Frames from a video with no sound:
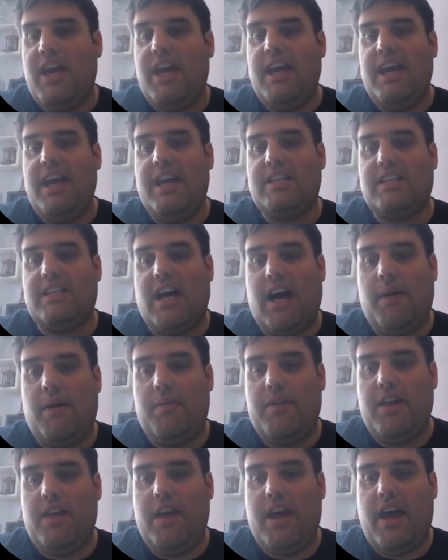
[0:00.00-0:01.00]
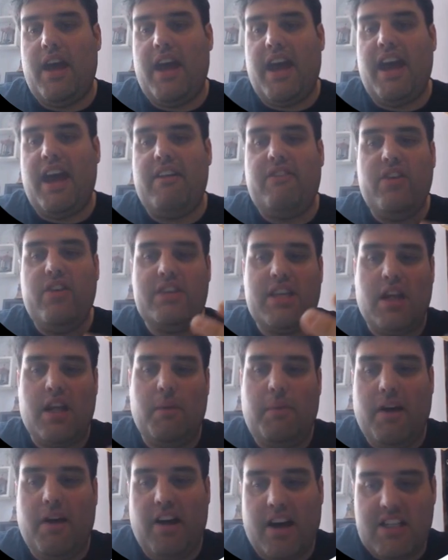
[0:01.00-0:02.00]
is that every
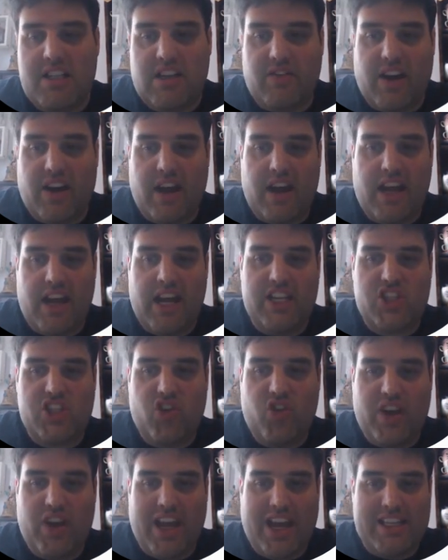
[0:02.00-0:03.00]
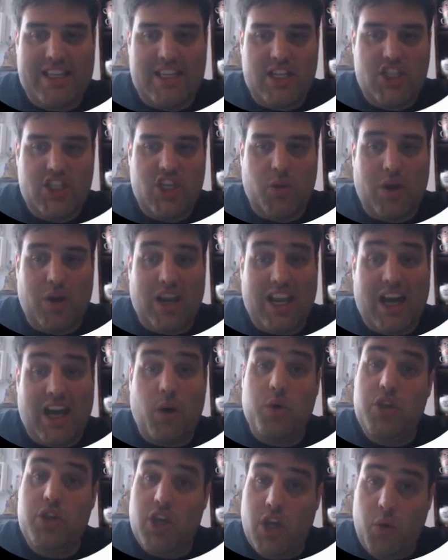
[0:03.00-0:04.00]
single part of it is created to
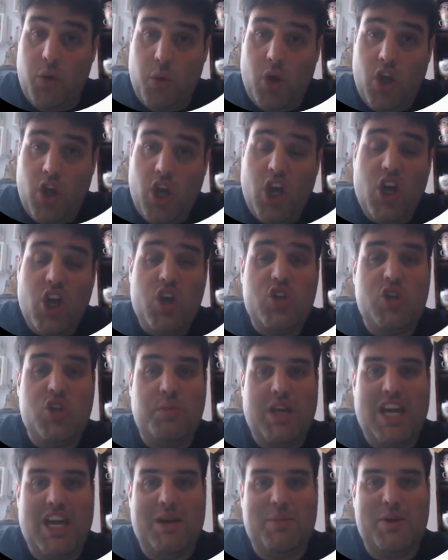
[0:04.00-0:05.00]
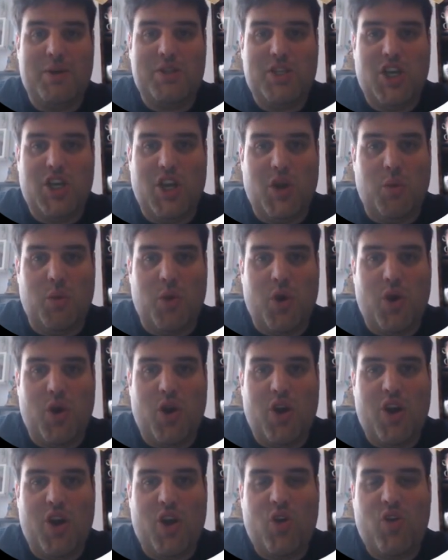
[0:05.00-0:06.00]
allow you to be able to
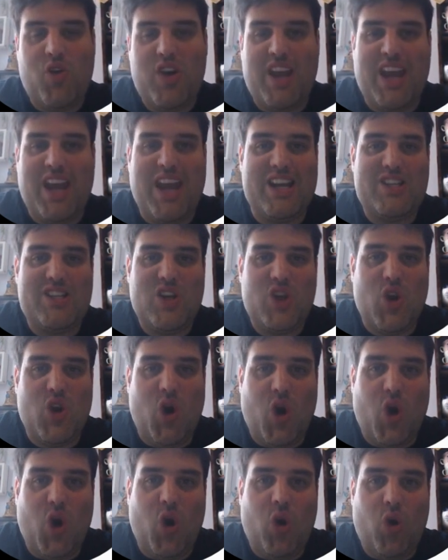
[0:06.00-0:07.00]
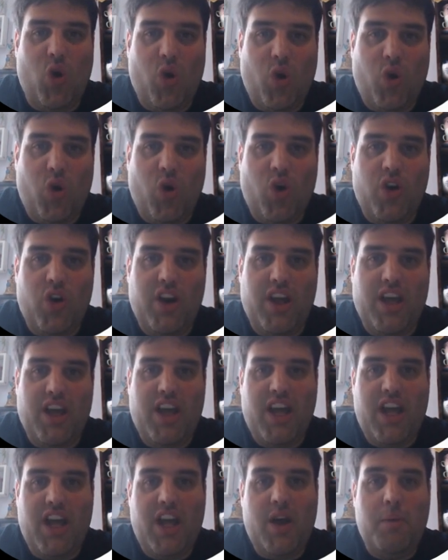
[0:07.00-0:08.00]
create your own
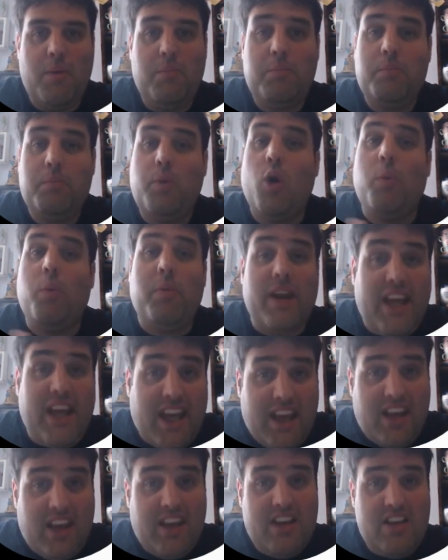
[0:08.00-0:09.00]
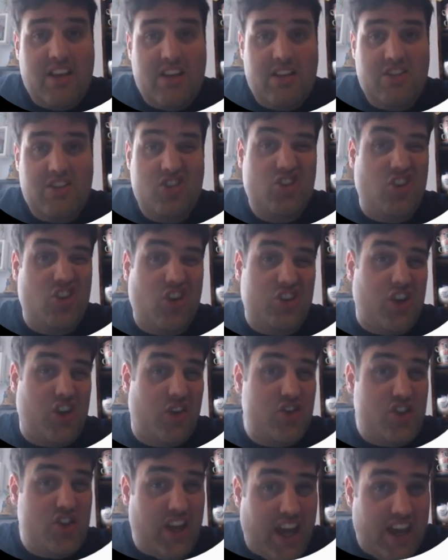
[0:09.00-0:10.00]
public sort
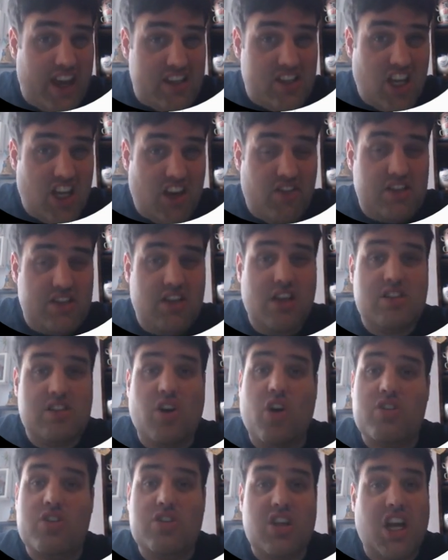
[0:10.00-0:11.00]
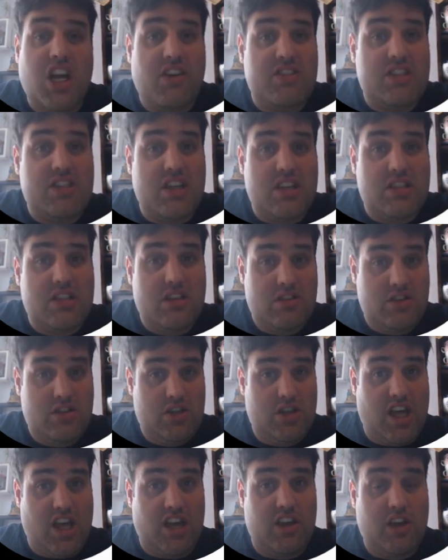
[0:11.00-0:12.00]
of share services or services
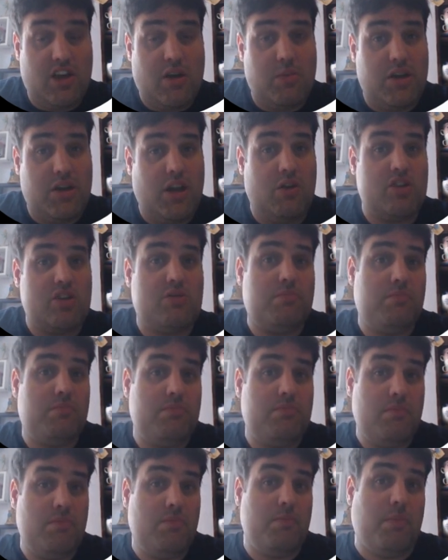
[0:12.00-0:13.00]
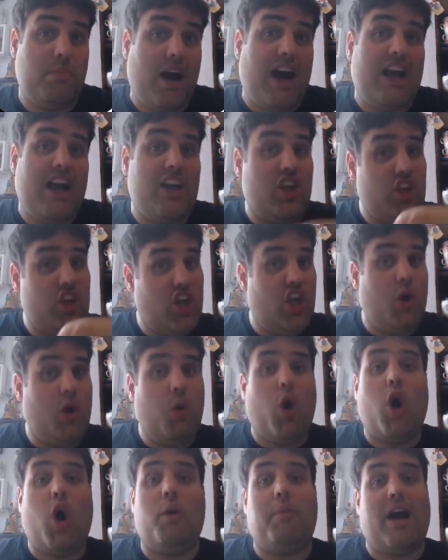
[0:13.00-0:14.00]
that you can be used by
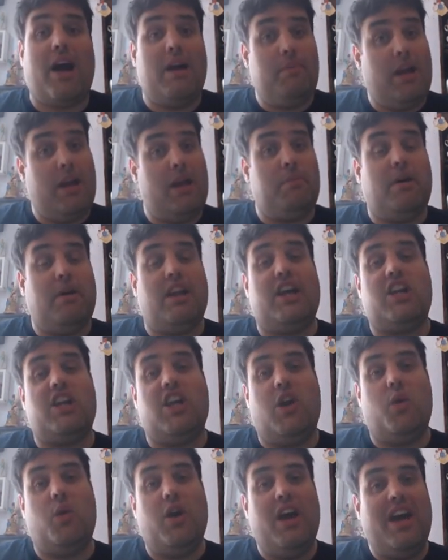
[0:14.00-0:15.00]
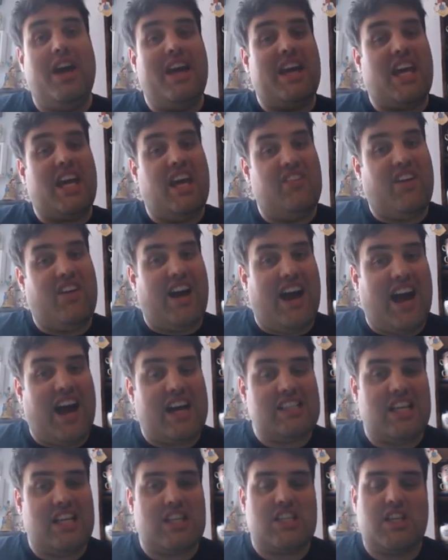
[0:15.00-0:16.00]
you or by people that you give
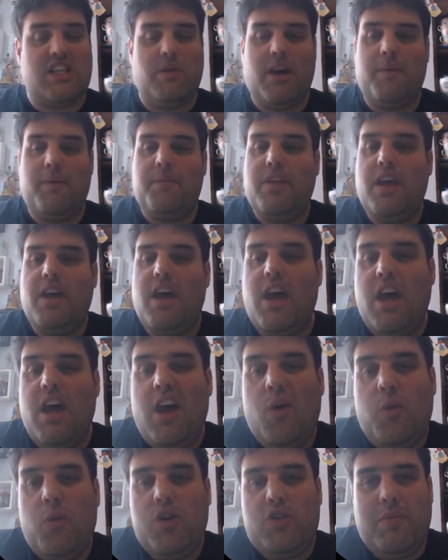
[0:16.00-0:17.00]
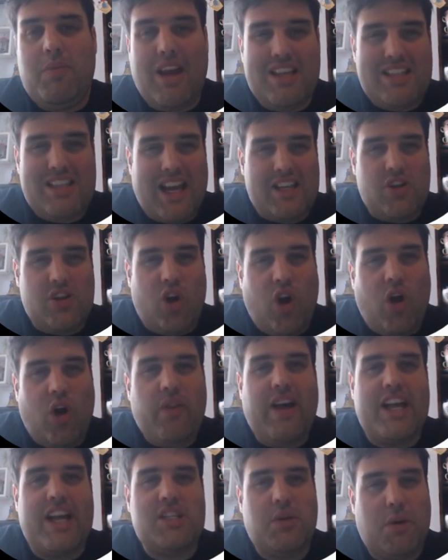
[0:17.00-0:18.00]
access to it, which means that it's all
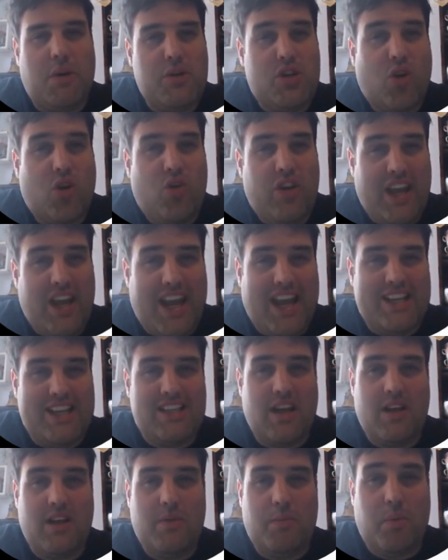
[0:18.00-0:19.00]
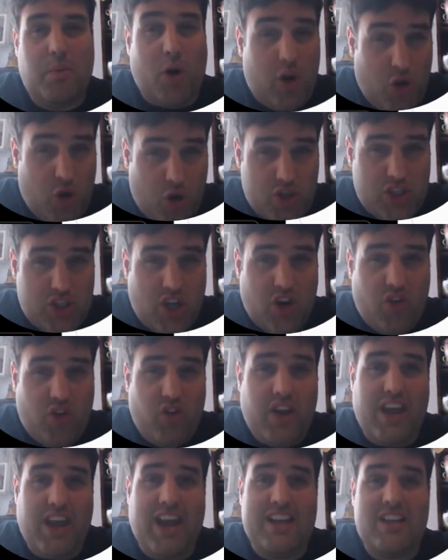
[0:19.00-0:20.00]
there to allow you to create products and
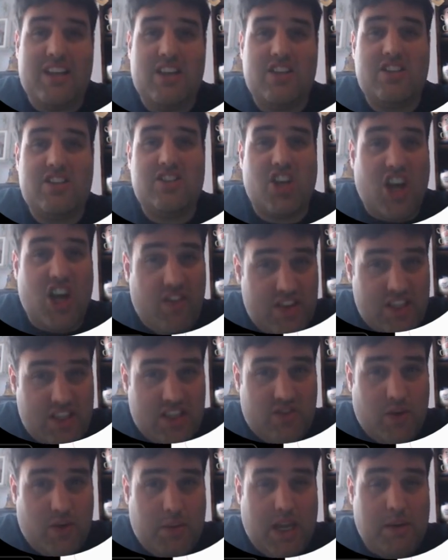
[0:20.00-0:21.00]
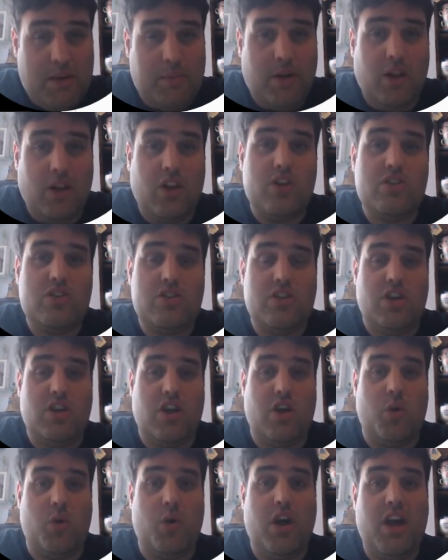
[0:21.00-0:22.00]
create services for people
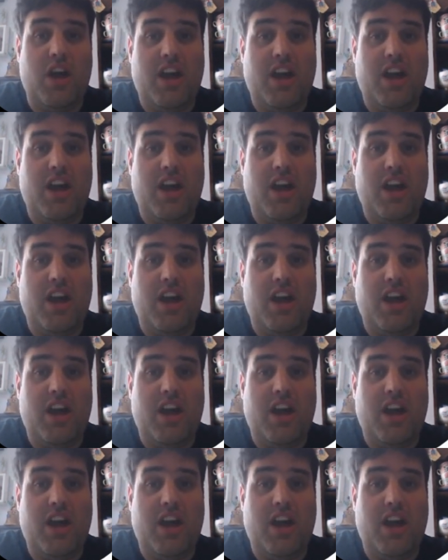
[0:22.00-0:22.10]
to